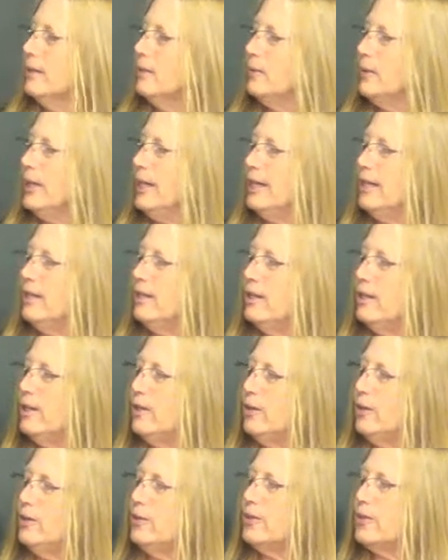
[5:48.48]
we didn't
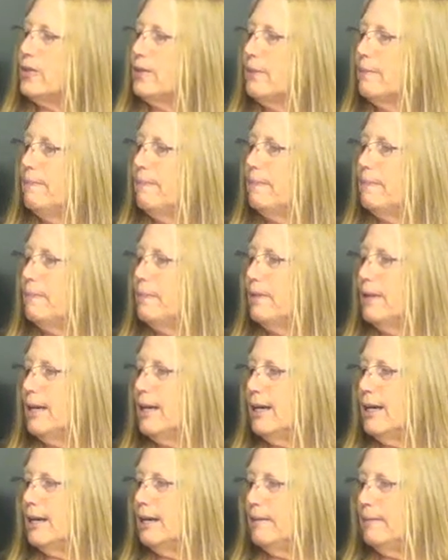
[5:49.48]
use
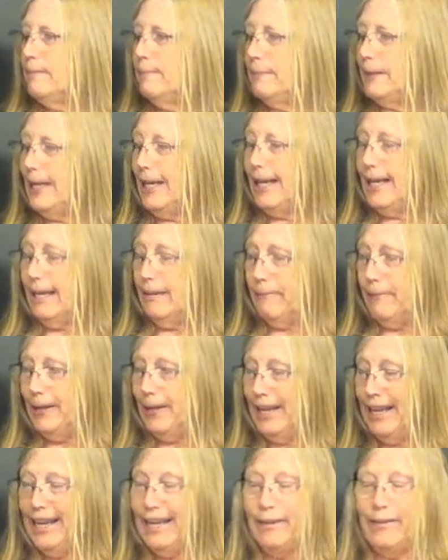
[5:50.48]
um, P,
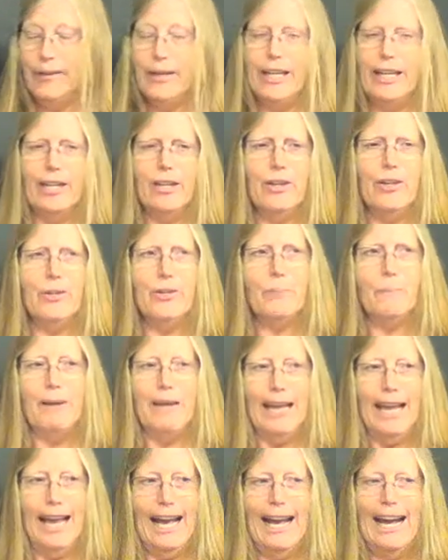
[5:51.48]
P, we used
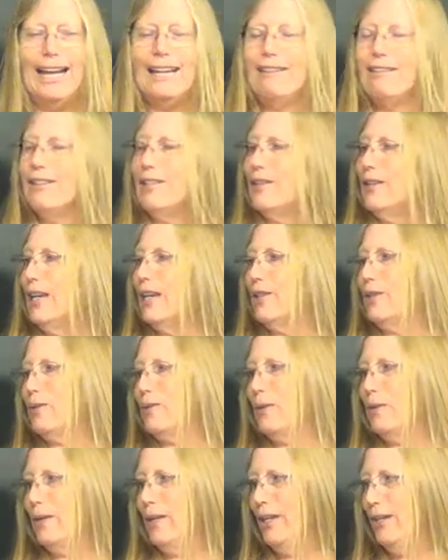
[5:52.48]
P hat, so guess
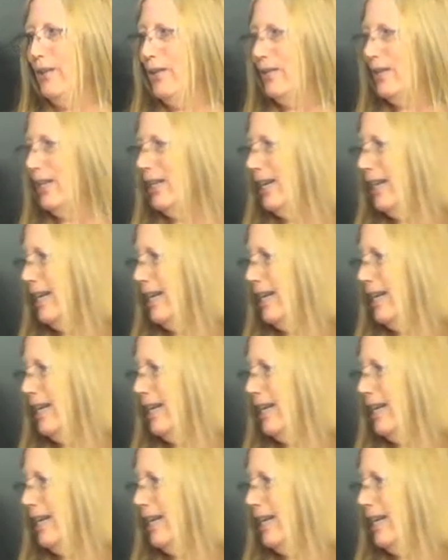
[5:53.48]
what we're using